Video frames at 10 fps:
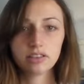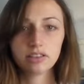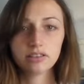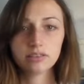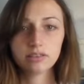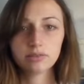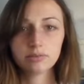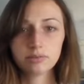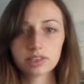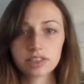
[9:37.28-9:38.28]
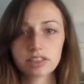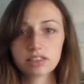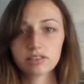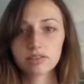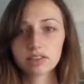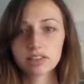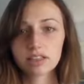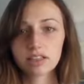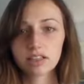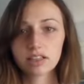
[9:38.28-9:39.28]
Let's see, where's
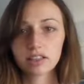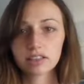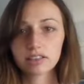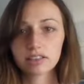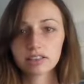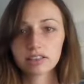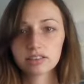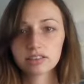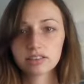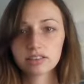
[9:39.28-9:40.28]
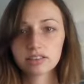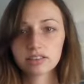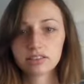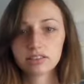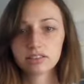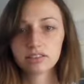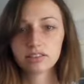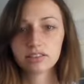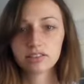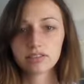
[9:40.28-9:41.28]
that color?
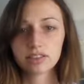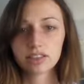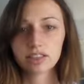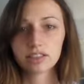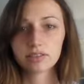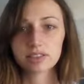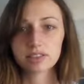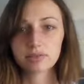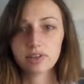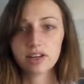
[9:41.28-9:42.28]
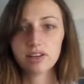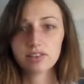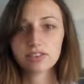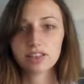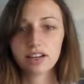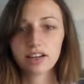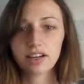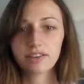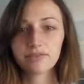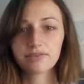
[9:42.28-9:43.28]
What color was it? Whoa,
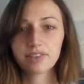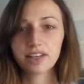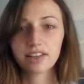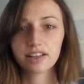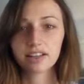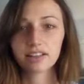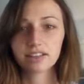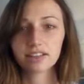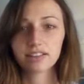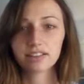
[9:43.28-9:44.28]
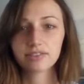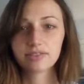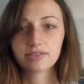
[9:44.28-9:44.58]
sorry, not that color.